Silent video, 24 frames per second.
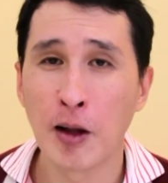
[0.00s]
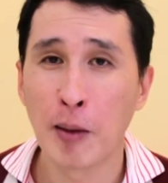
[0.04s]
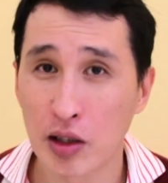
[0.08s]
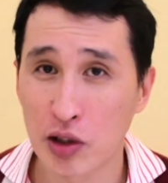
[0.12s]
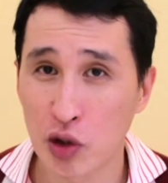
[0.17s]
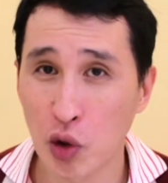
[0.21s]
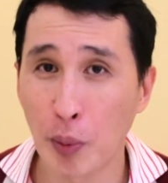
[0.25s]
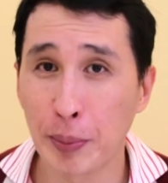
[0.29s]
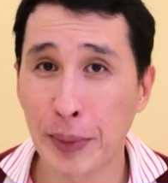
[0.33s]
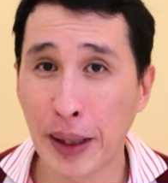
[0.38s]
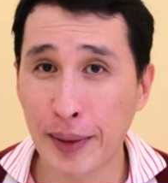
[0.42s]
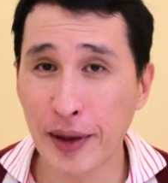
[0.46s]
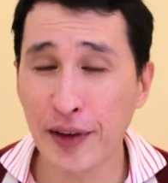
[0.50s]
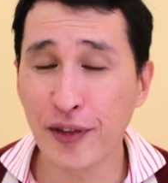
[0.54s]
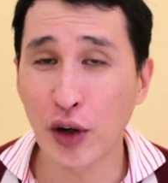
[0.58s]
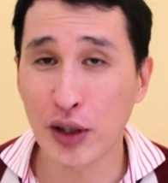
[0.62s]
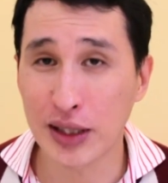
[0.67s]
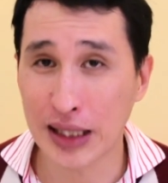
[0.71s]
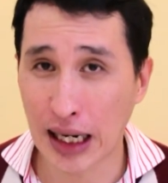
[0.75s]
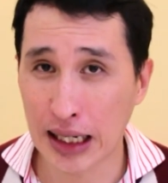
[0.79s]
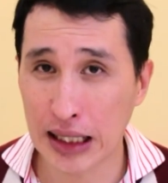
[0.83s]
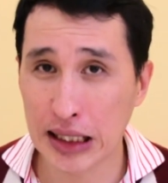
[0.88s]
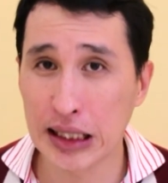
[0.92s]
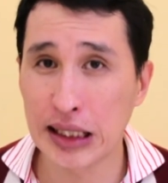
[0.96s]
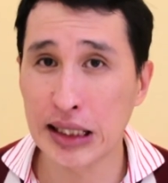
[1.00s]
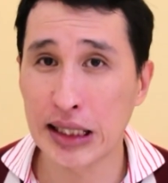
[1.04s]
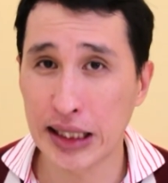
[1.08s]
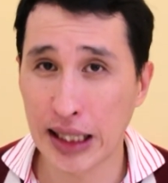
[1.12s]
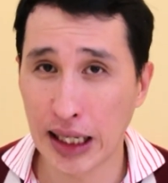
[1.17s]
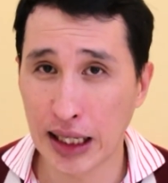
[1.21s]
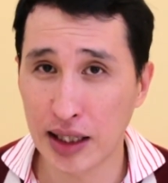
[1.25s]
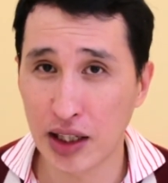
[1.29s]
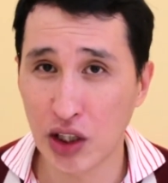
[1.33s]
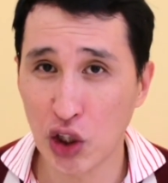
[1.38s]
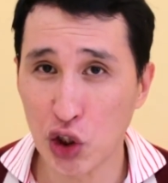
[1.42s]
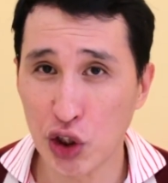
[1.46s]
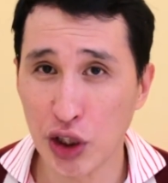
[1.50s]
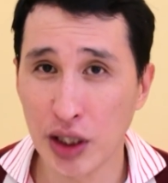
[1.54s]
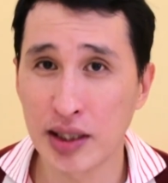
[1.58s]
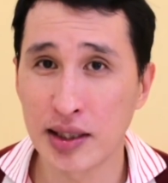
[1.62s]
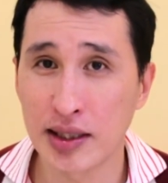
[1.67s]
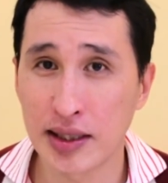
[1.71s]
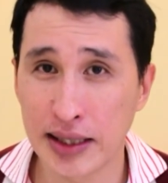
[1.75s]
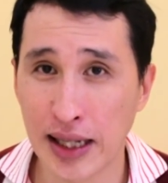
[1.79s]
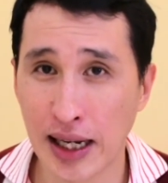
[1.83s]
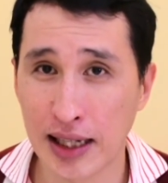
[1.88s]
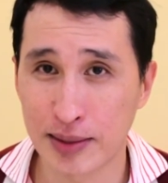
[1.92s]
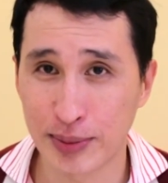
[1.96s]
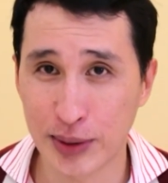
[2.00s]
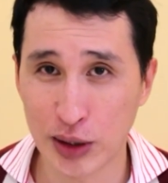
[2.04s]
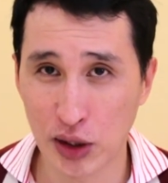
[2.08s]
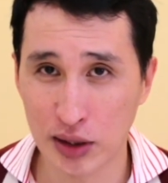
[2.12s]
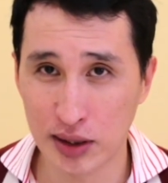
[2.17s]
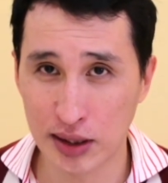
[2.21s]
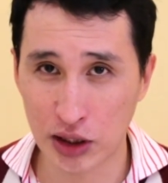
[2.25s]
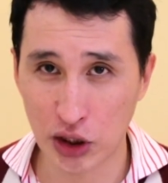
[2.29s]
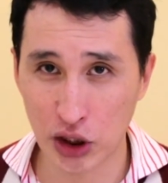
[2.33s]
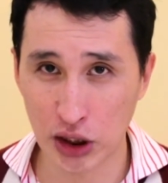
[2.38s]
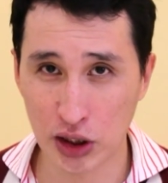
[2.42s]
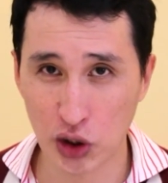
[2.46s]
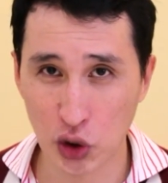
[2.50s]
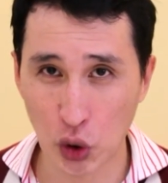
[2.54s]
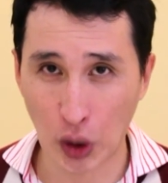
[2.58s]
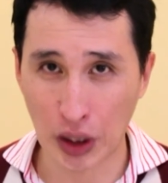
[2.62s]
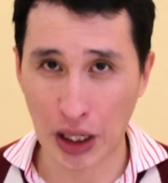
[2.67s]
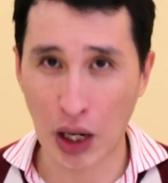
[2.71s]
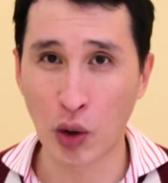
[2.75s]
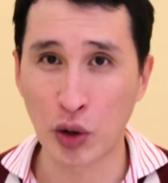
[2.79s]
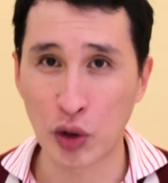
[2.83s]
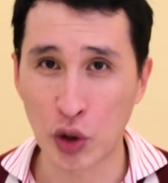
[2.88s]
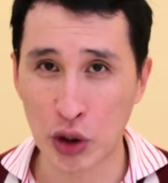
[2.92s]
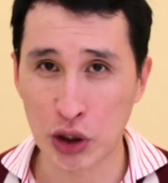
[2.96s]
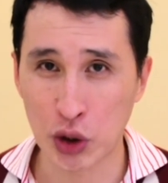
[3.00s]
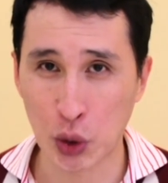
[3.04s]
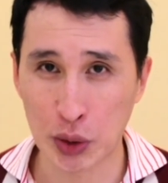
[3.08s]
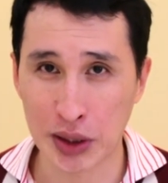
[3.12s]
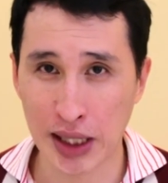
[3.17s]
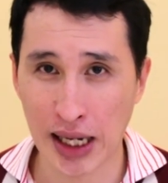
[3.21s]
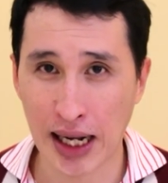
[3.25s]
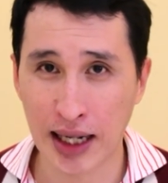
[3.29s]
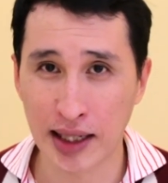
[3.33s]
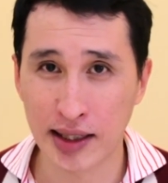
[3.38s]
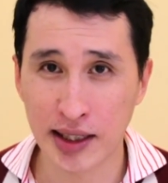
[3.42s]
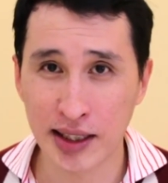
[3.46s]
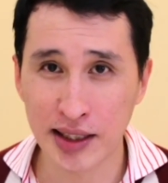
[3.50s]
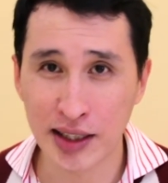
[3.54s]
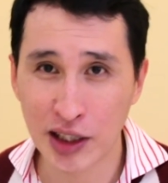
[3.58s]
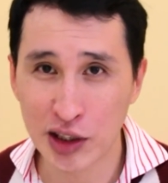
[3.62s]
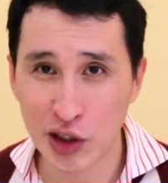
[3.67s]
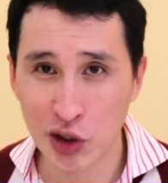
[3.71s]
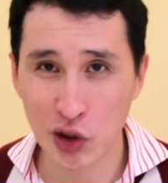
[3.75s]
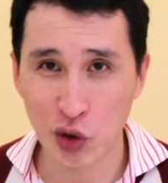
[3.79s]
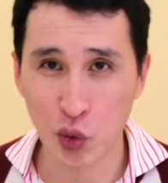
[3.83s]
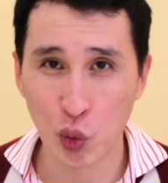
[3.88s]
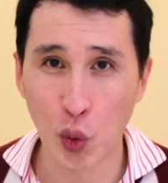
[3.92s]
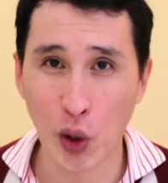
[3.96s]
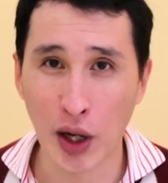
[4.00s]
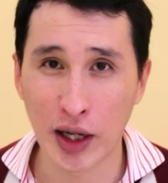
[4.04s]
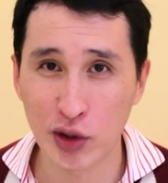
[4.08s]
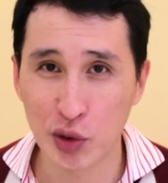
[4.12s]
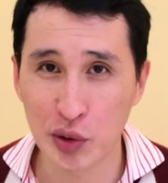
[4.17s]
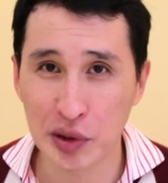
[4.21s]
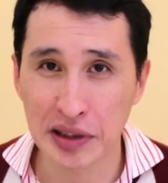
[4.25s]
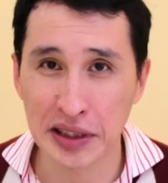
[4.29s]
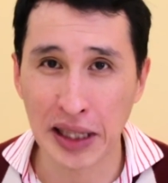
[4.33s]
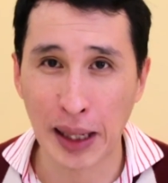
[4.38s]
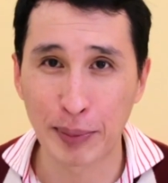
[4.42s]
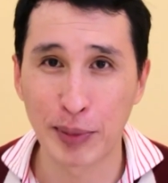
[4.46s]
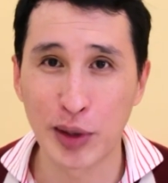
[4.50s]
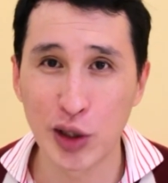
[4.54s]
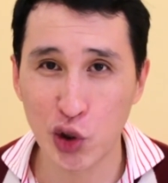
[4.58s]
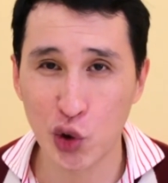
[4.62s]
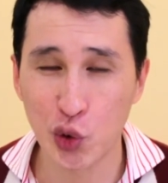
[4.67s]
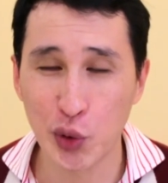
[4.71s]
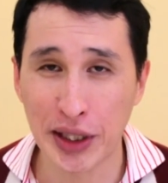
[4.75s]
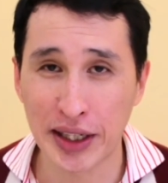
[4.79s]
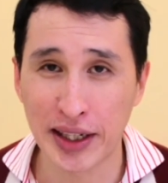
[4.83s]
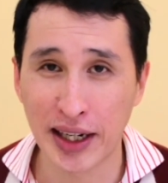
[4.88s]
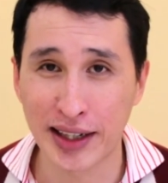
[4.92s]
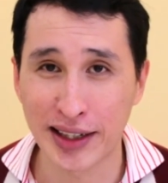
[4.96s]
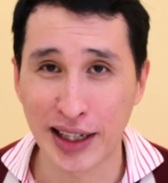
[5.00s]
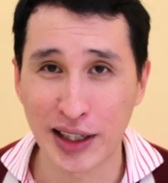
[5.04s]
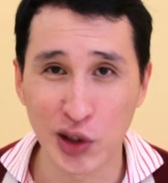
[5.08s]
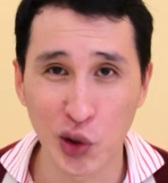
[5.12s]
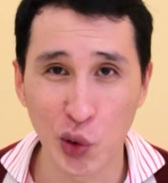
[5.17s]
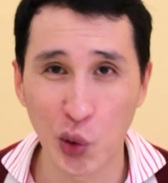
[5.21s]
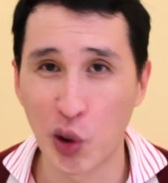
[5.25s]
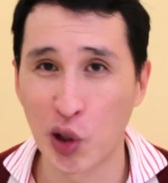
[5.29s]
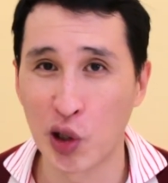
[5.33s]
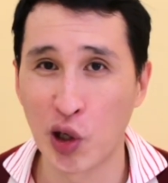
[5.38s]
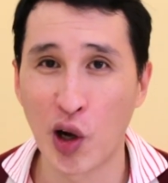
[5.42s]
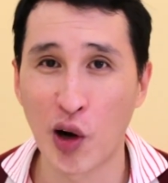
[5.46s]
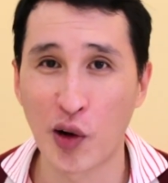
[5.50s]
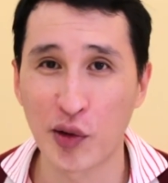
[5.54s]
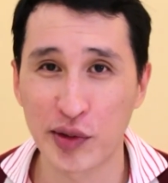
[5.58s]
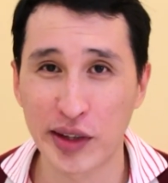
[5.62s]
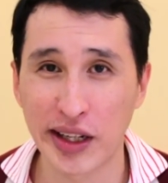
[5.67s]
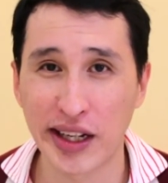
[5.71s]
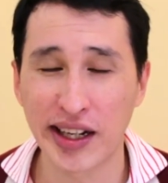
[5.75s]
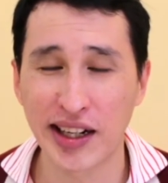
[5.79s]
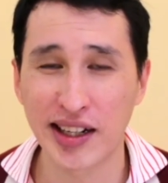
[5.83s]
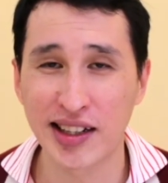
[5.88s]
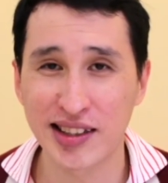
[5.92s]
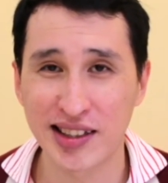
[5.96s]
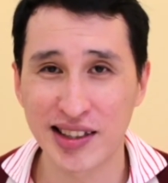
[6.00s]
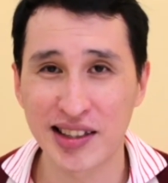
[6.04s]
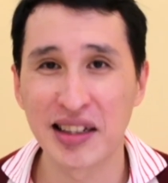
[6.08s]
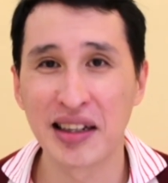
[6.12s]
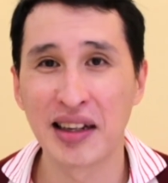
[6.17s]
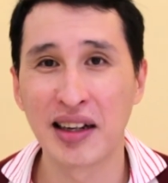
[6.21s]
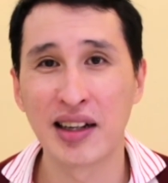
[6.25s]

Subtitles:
So maybe for younger ENTJs, yes, because they just got out in the society, they just want to demonstrate that they know a lot of things.